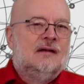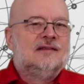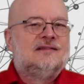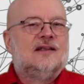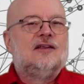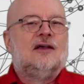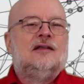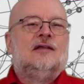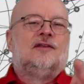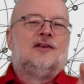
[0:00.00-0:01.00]
said
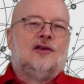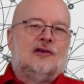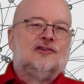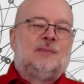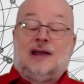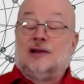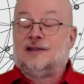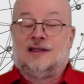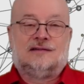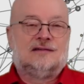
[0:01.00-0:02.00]
earlier that a knowledge panel
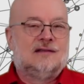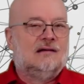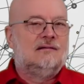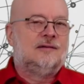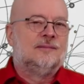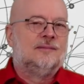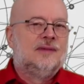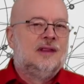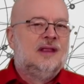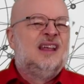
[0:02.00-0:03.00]
takes time.
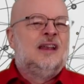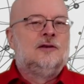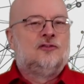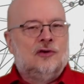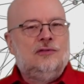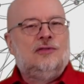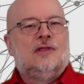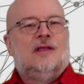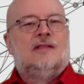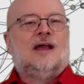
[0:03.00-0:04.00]
In truth,
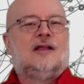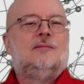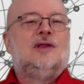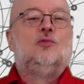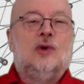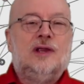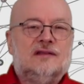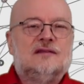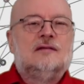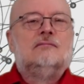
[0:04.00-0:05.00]
that can mean
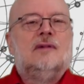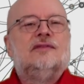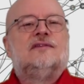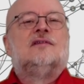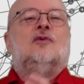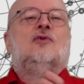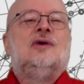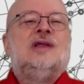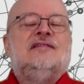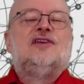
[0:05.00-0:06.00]
weeks, months, or
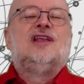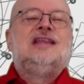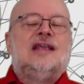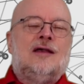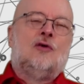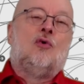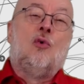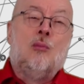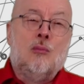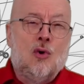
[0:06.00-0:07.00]
even a year or
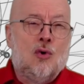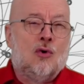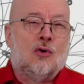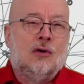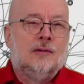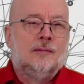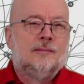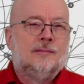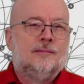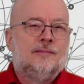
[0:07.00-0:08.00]
more.
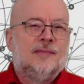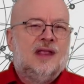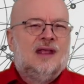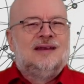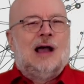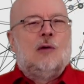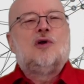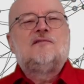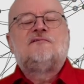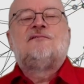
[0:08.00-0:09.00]
Now, what
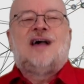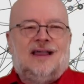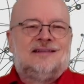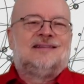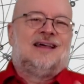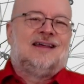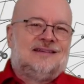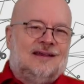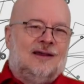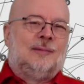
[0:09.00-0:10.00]
affects that
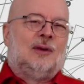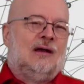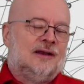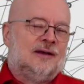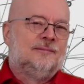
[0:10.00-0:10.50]
timeline?